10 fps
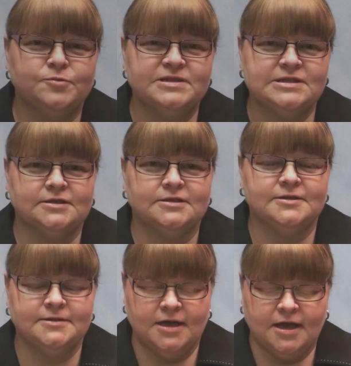Norma
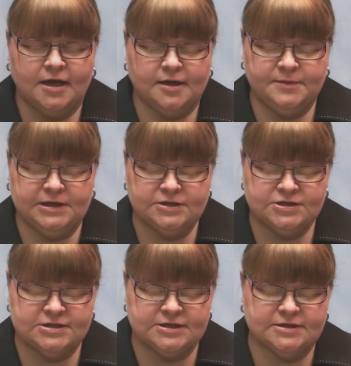Daly. I'm here
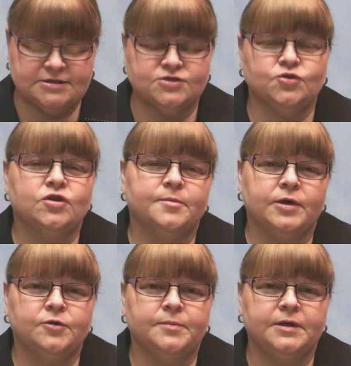today to talk
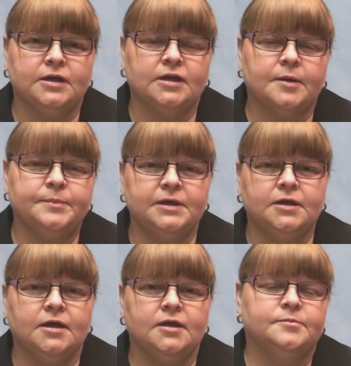about being a
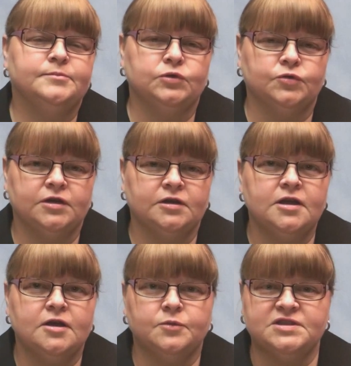PA employer
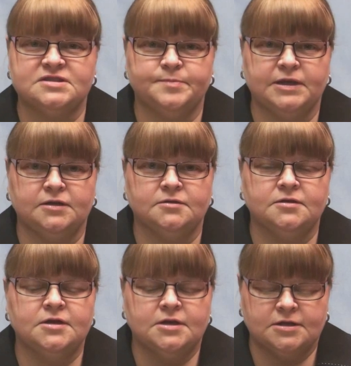with SPAEN,
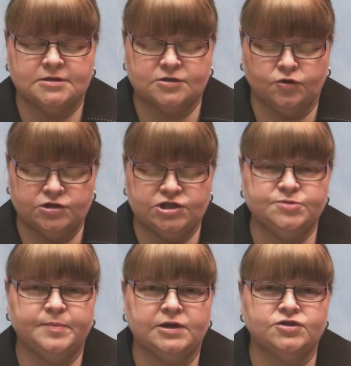the
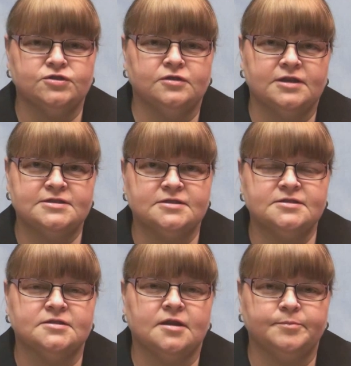Scottish Personal
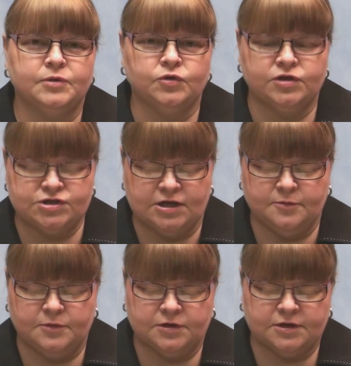Assistant Employers
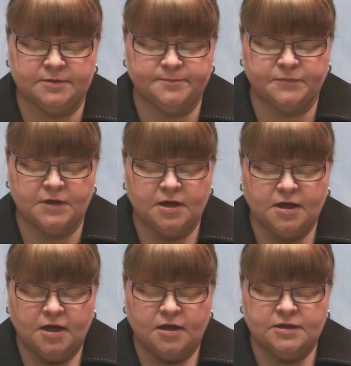Network.
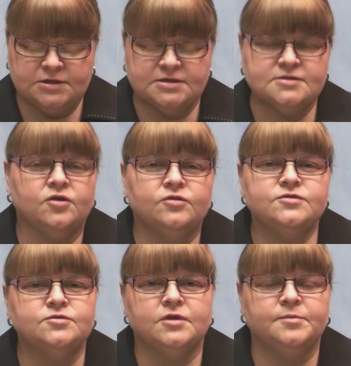This is
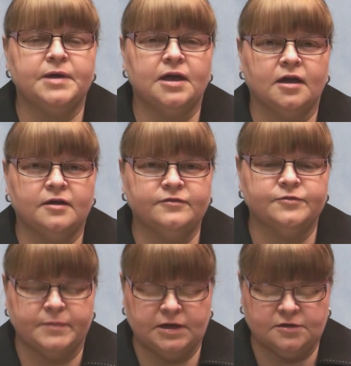also in behalf
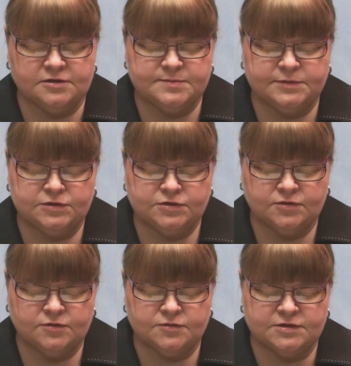of my
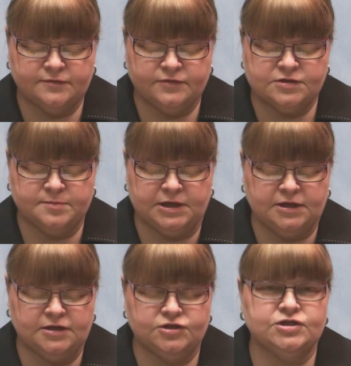husband, who suffered a
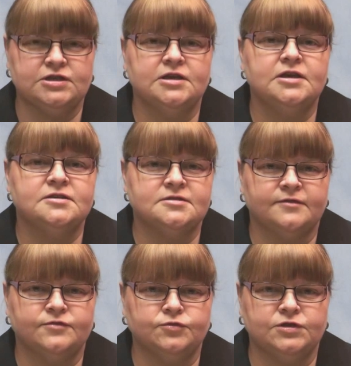brain injury
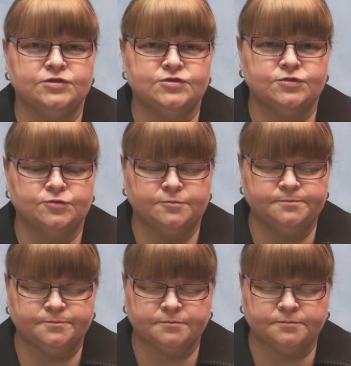several years ago.